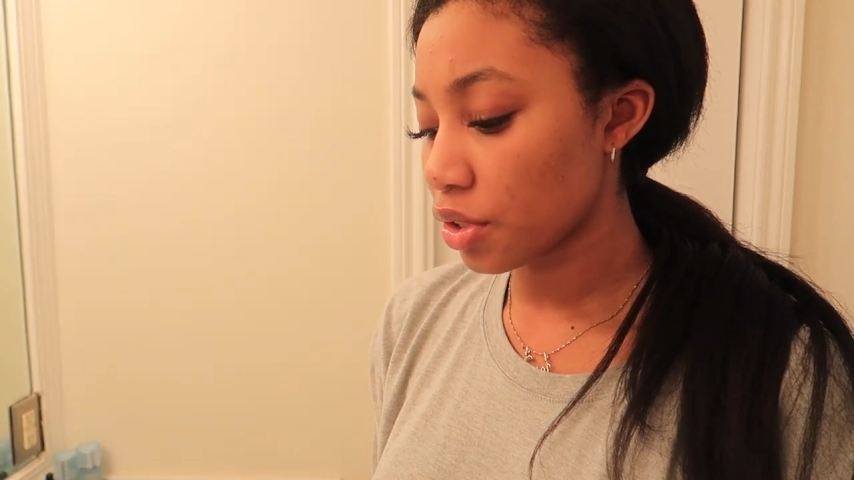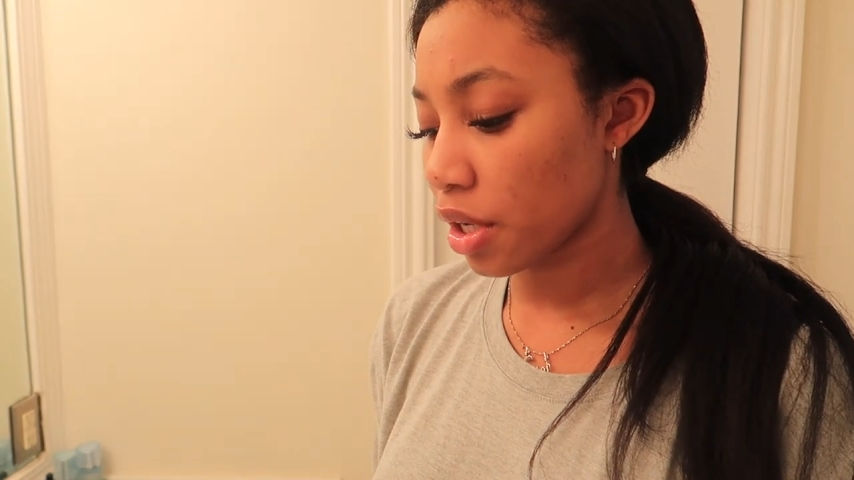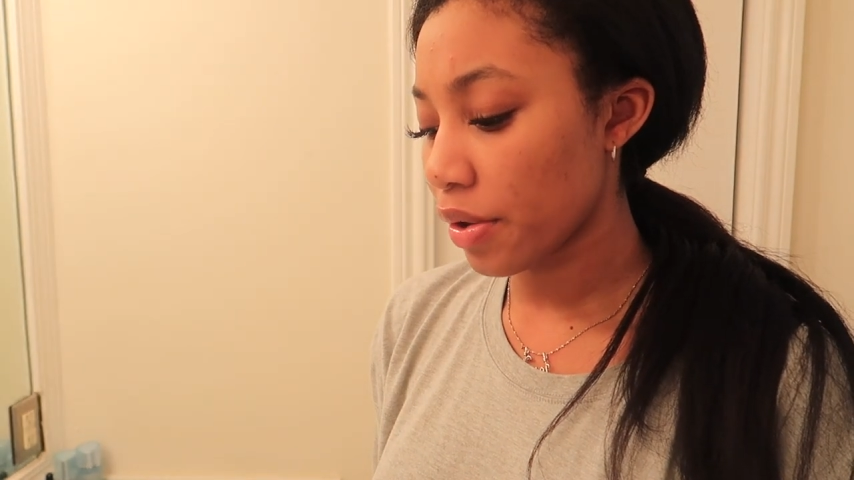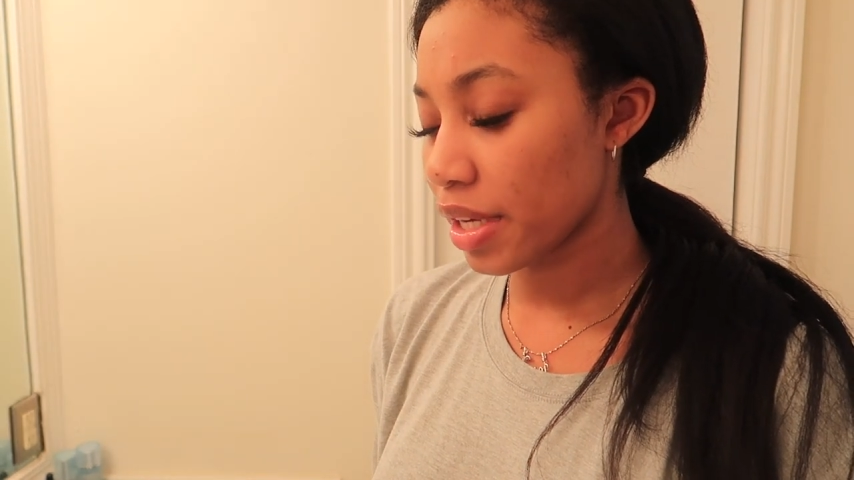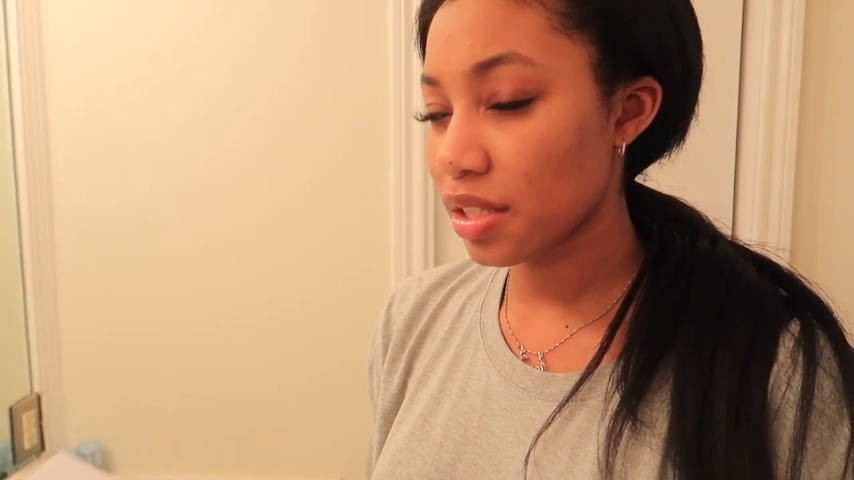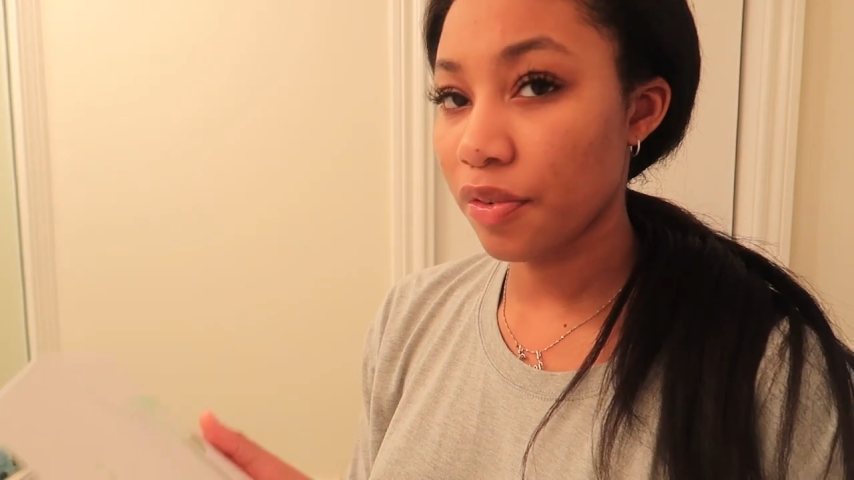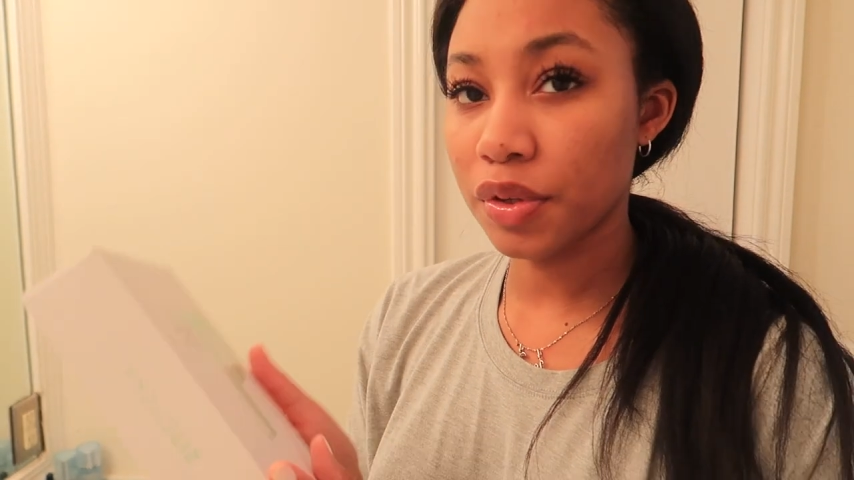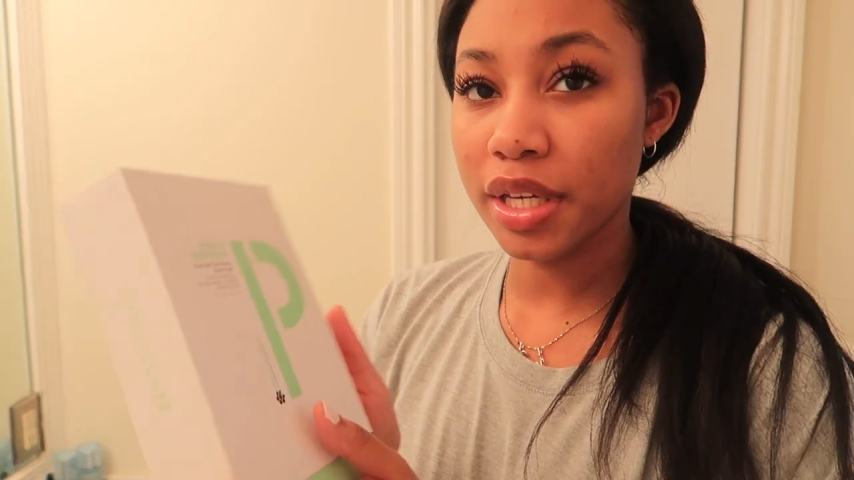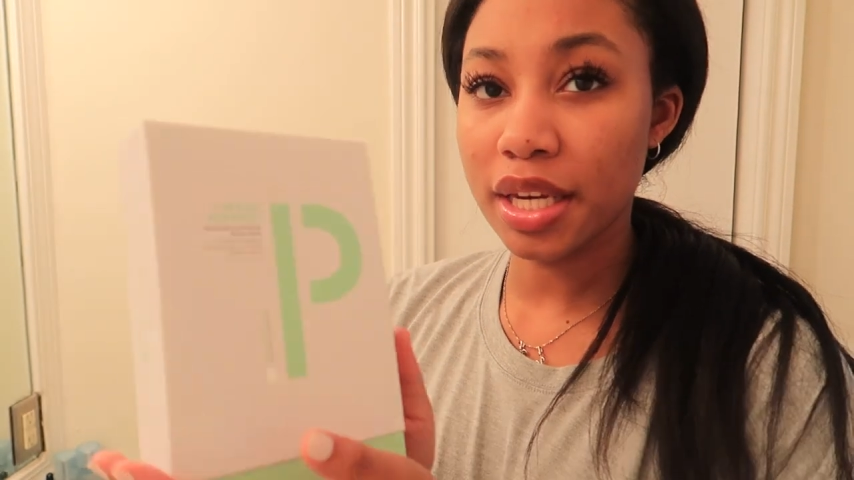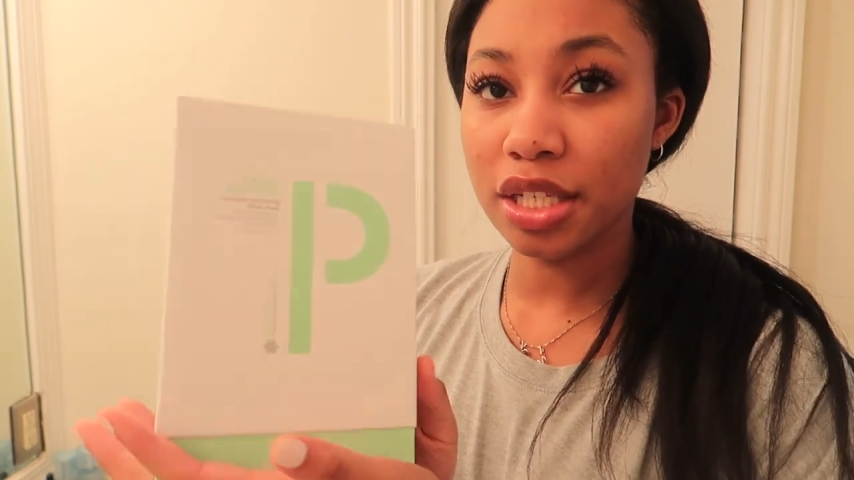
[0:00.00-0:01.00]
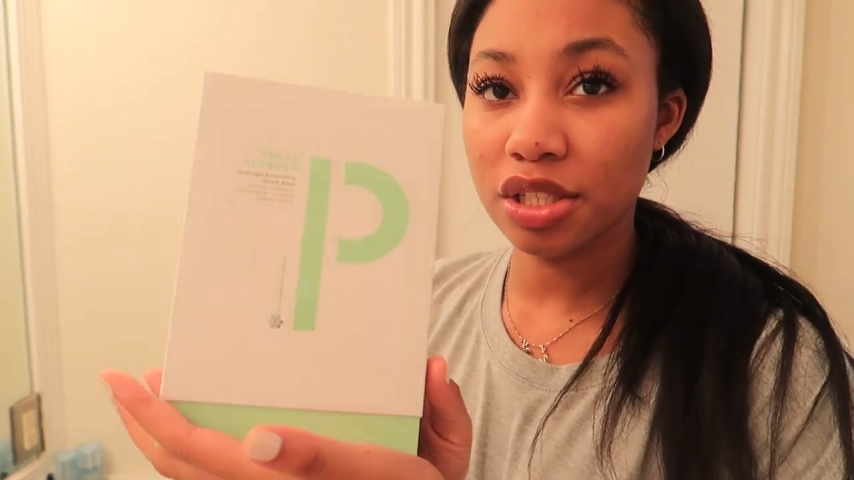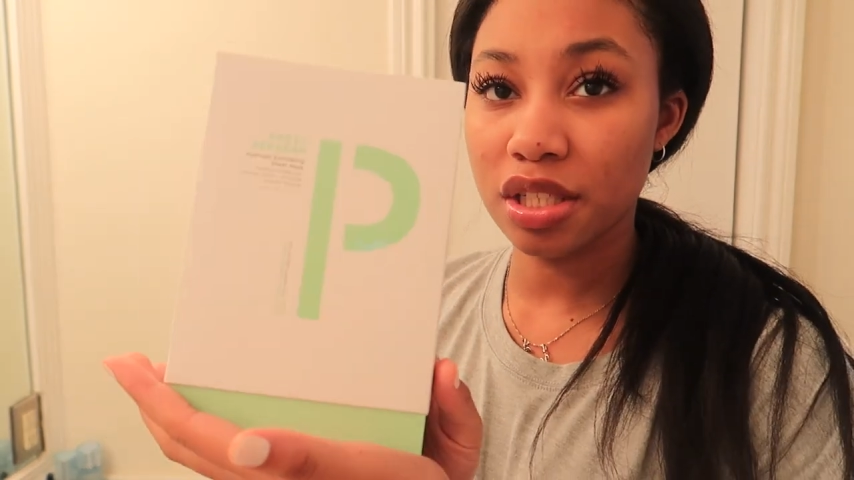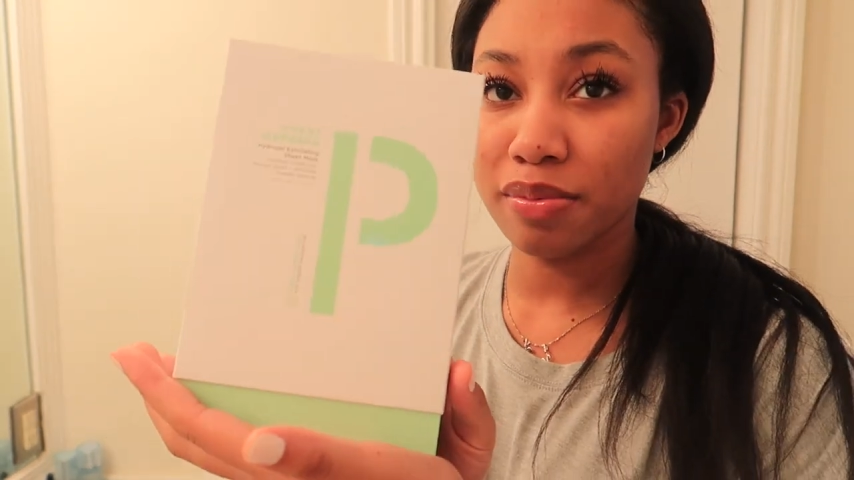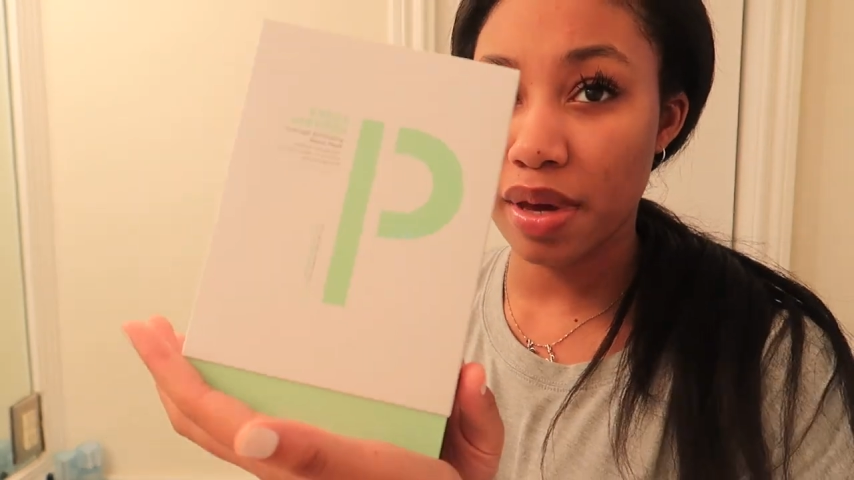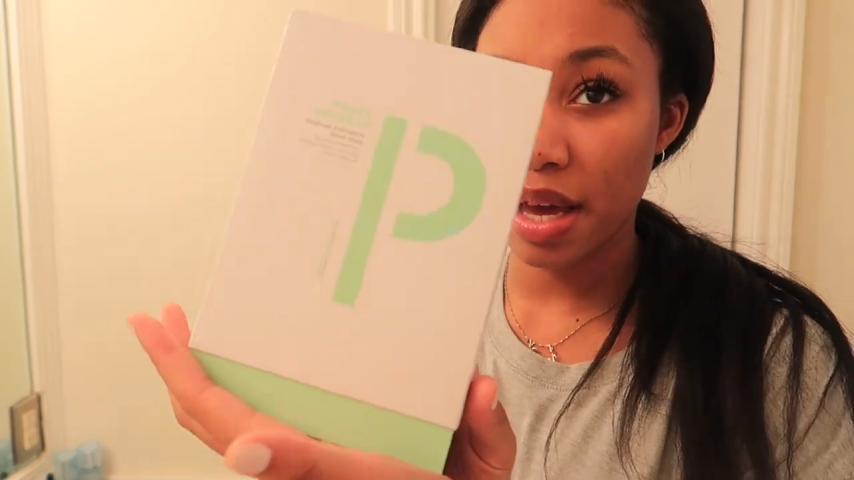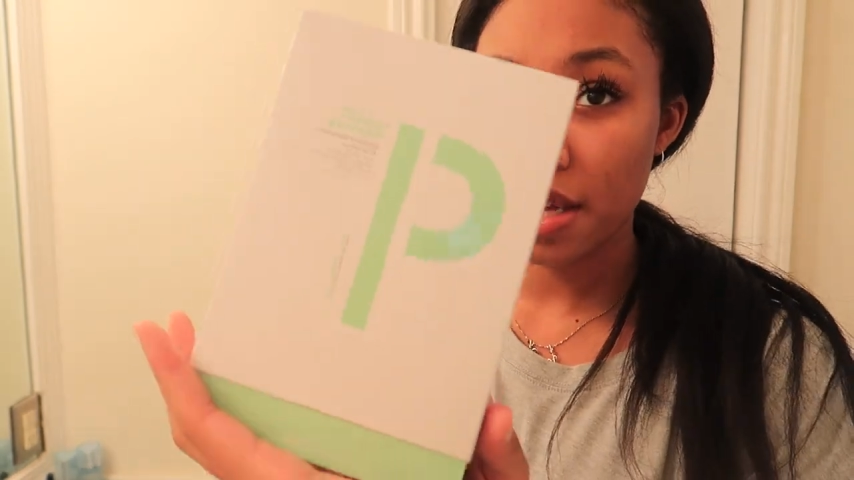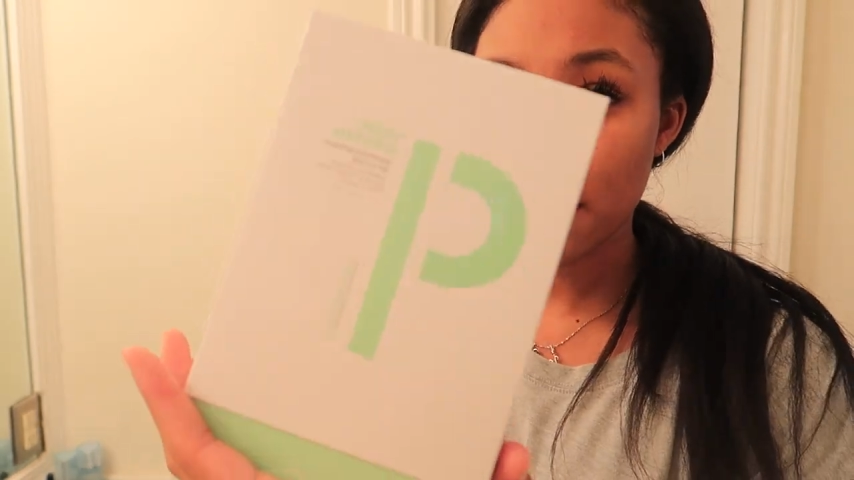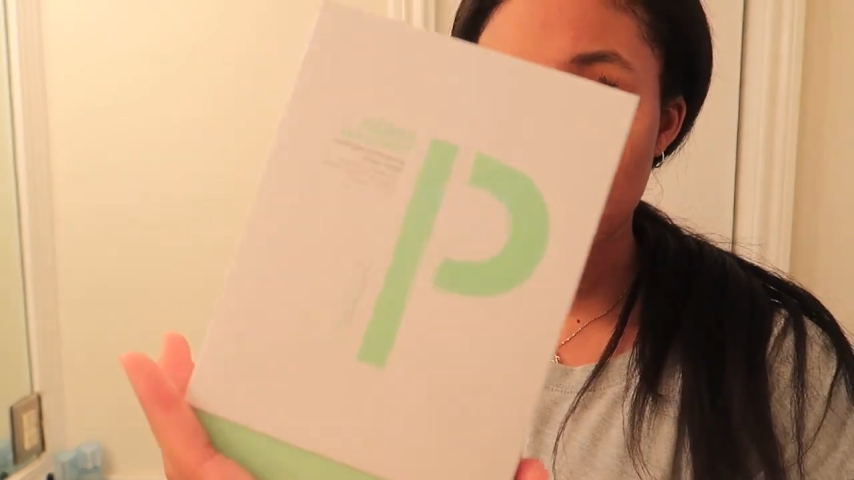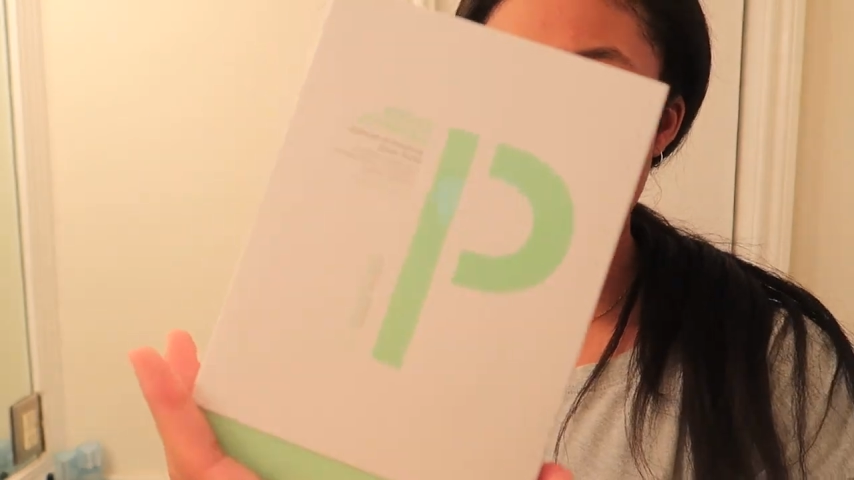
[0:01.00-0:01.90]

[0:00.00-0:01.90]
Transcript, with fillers: Gel Exfoliating Sheet Mask.